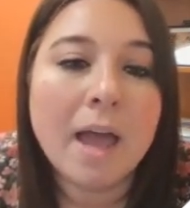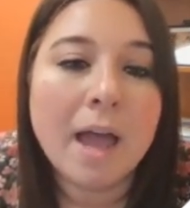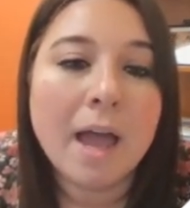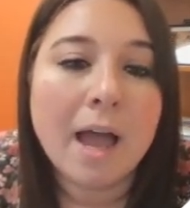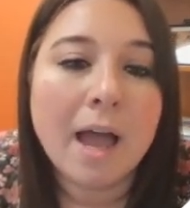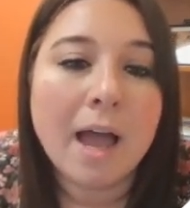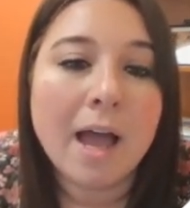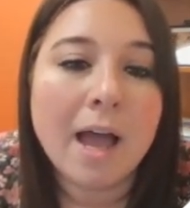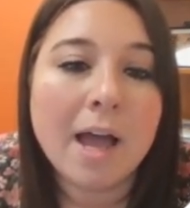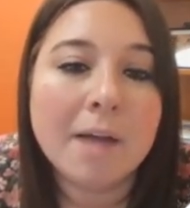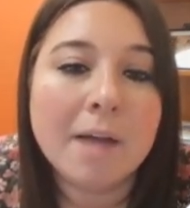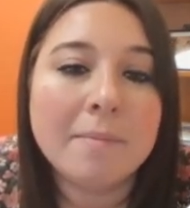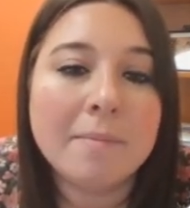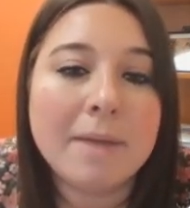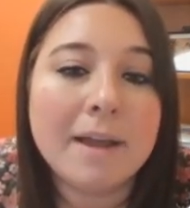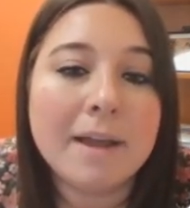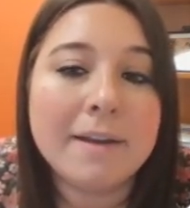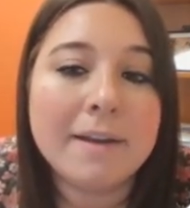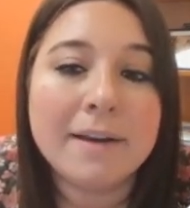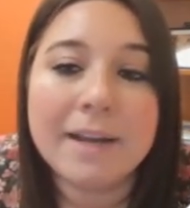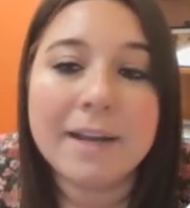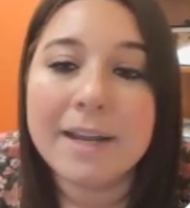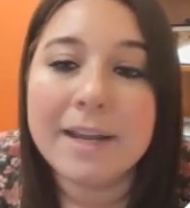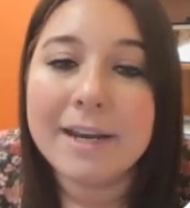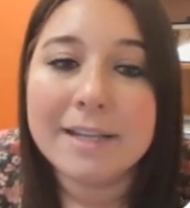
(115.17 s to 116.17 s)

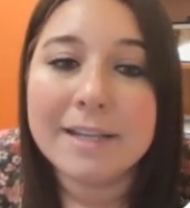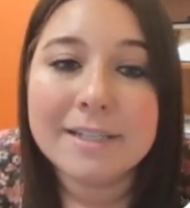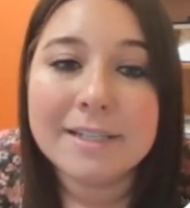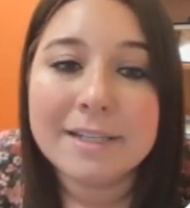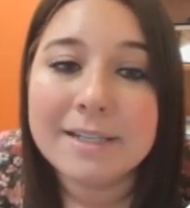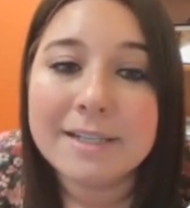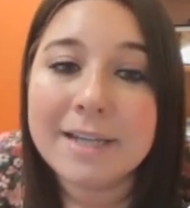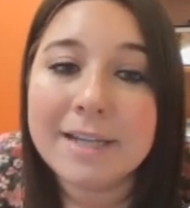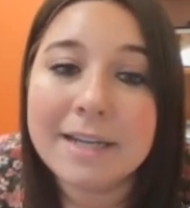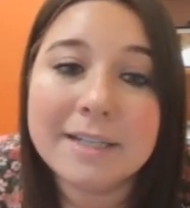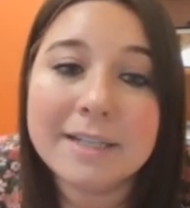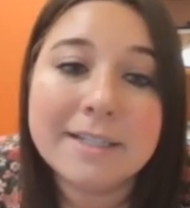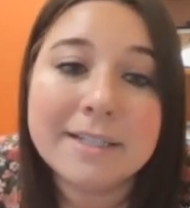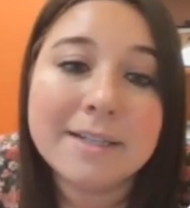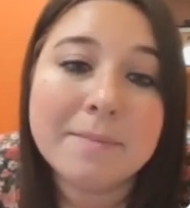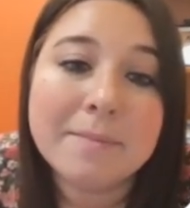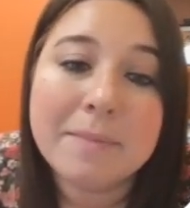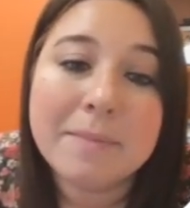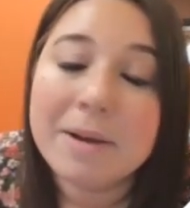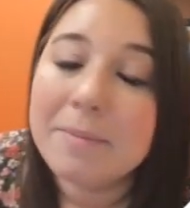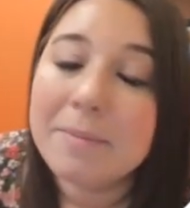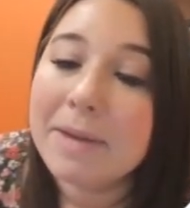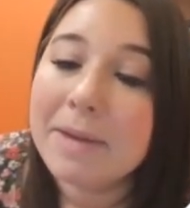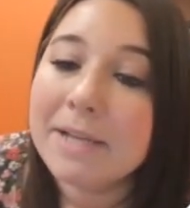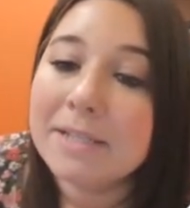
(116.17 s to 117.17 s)
And it is intended to
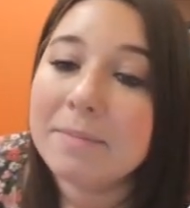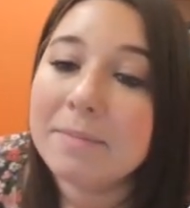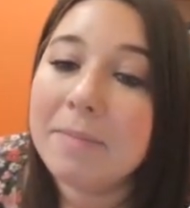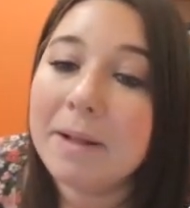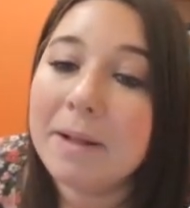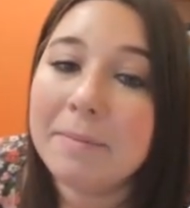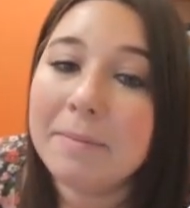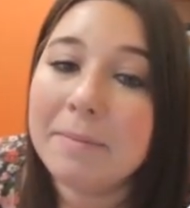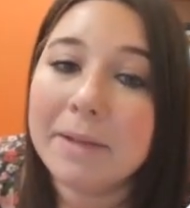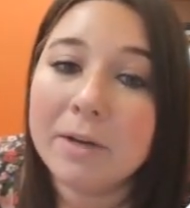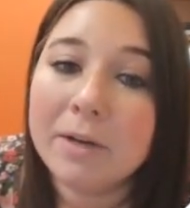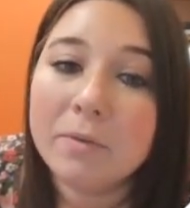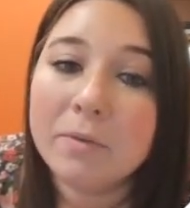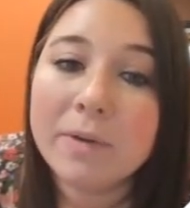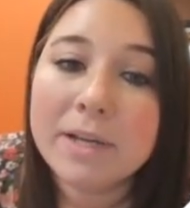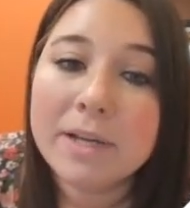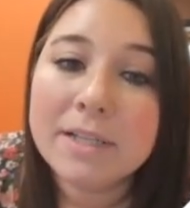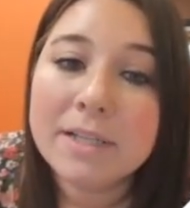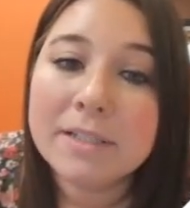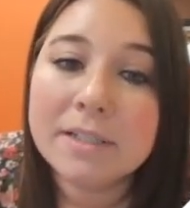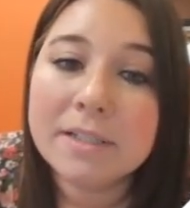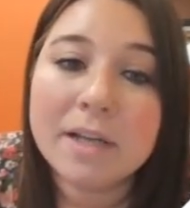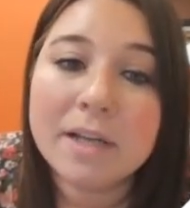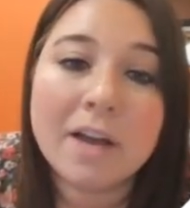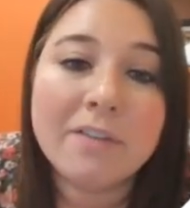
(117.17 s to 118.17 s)
minimize the public
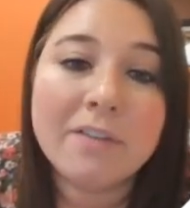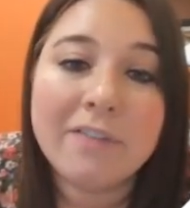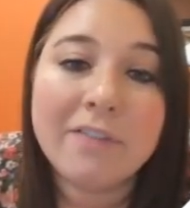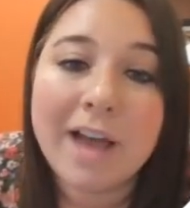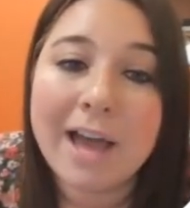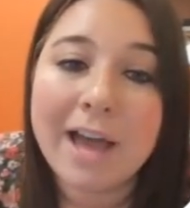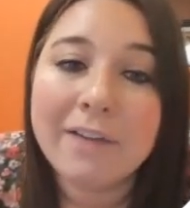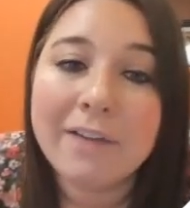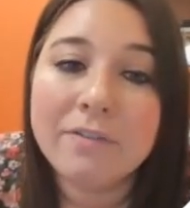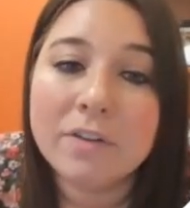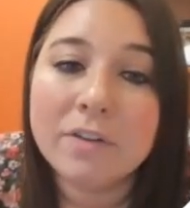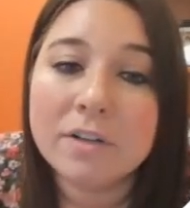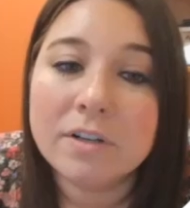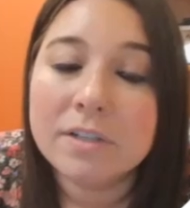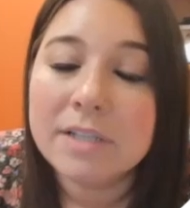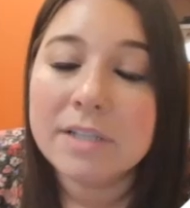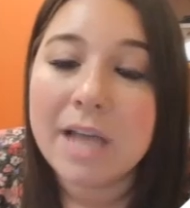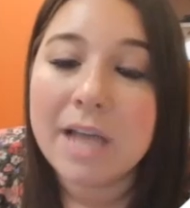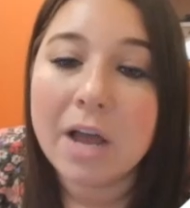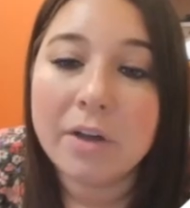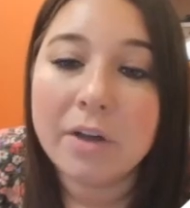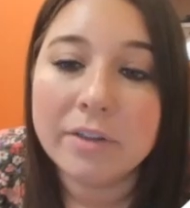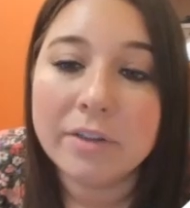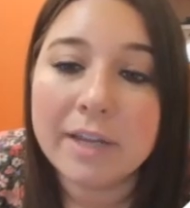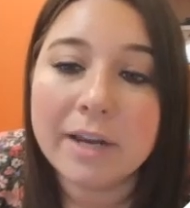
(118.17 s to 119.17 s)
risk of adverse
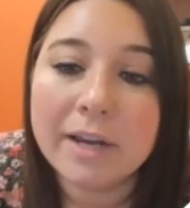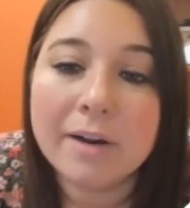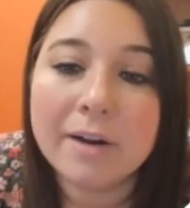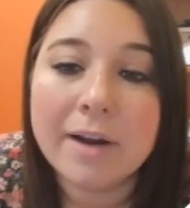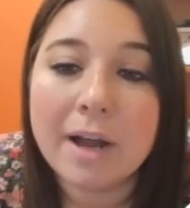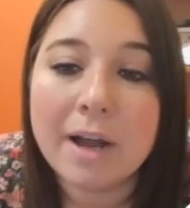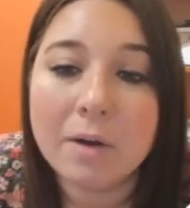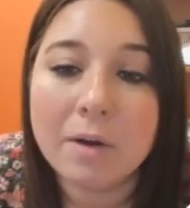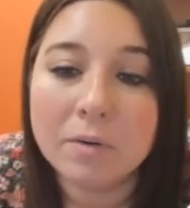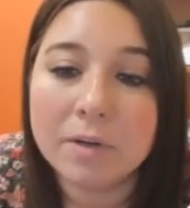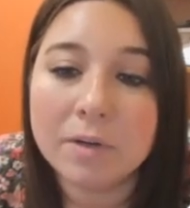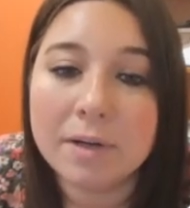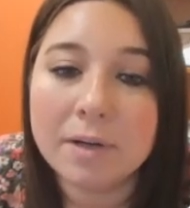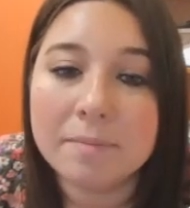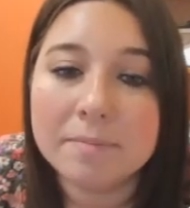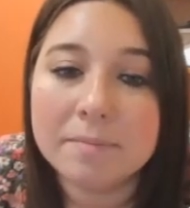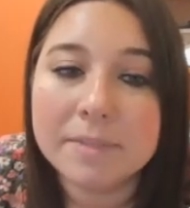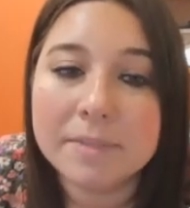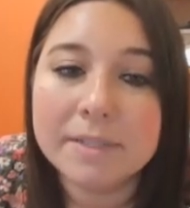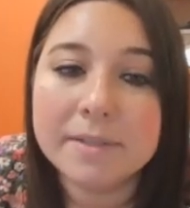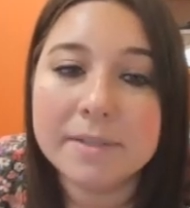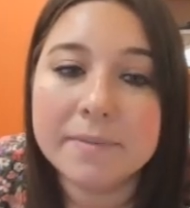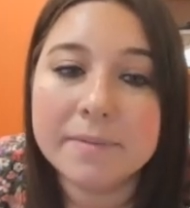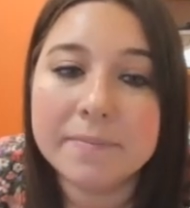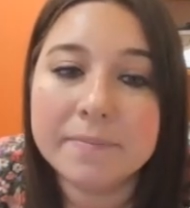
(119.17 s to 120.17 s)
healthcare
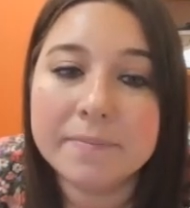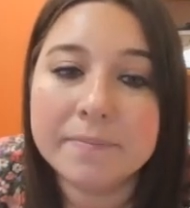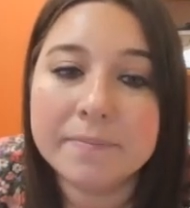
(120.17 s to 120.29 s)
outcomes.